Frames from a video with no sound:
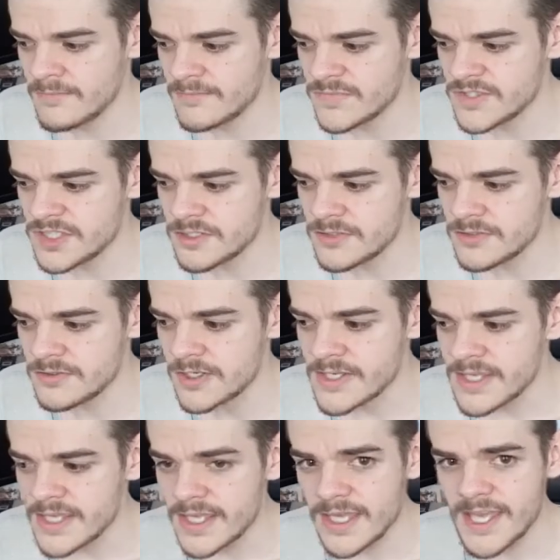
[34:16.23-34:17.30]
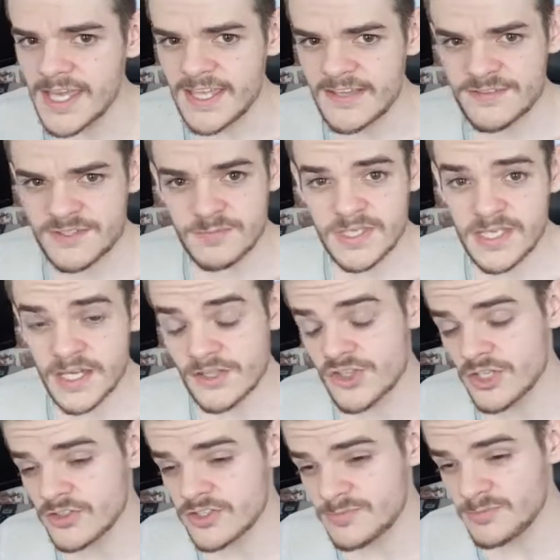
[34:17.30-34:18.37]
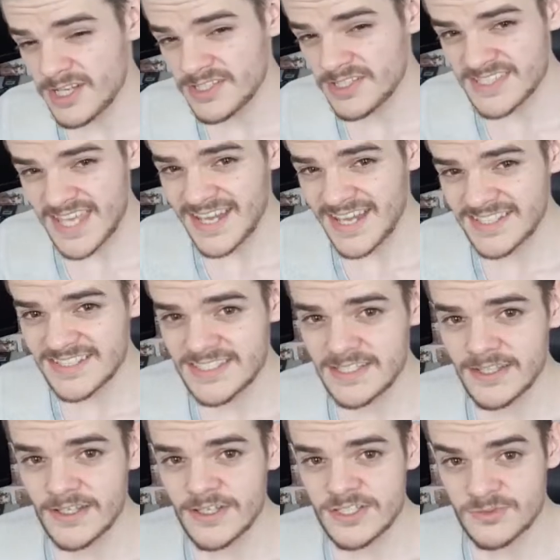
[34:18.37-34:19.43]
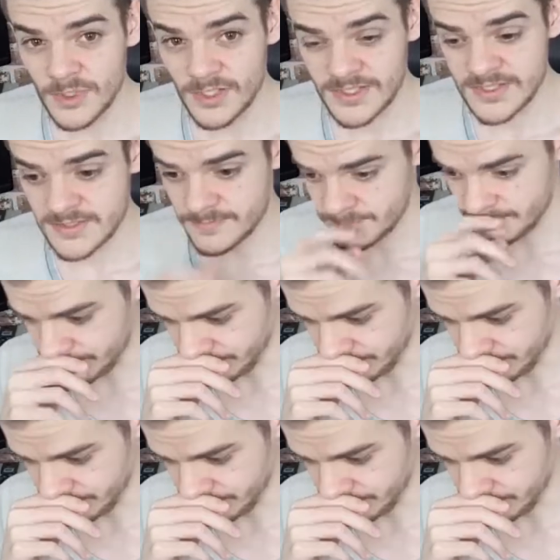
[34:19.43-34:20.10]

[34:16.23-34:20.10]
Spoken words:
So it gives me a chance to practice acting as well as,